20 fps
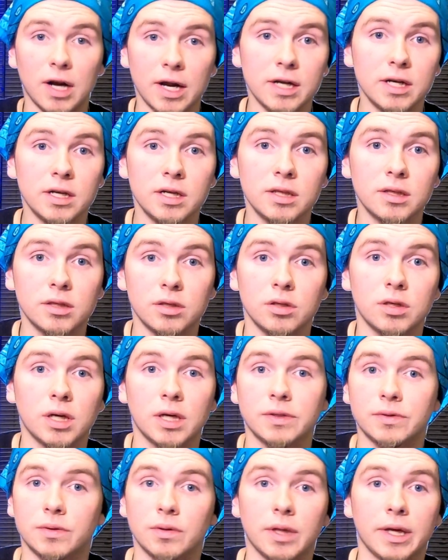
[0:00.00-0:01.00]
are any that you
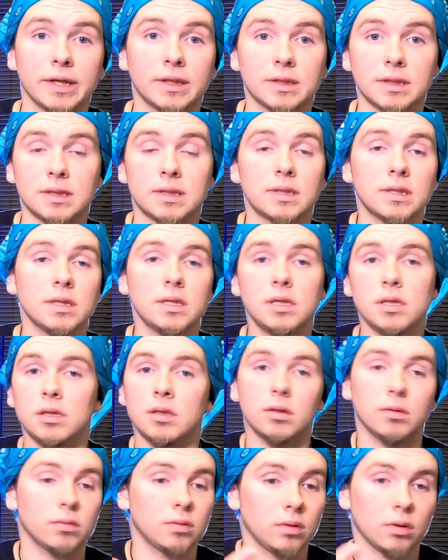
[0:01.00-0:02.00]
guys would like to
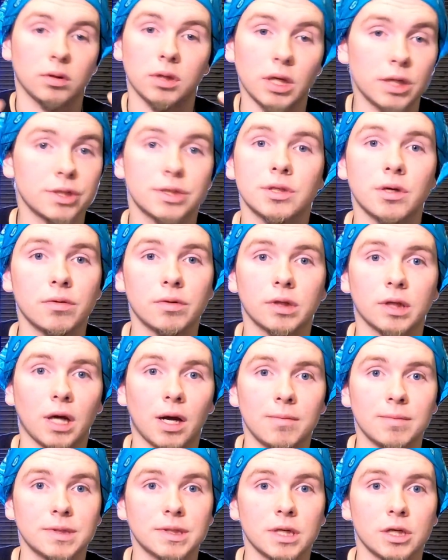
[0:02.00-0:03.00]
see, let us know in the
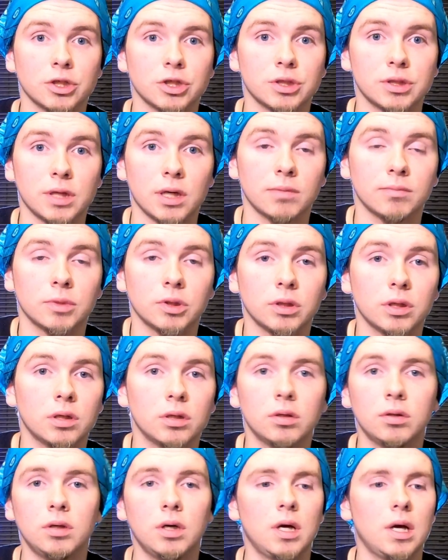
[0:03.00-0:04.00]
comment section down
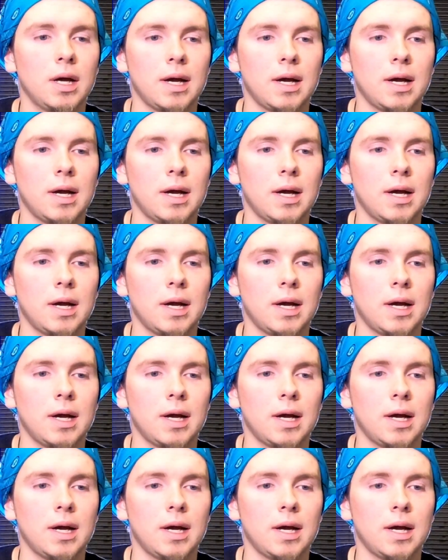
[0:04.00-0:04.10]
below.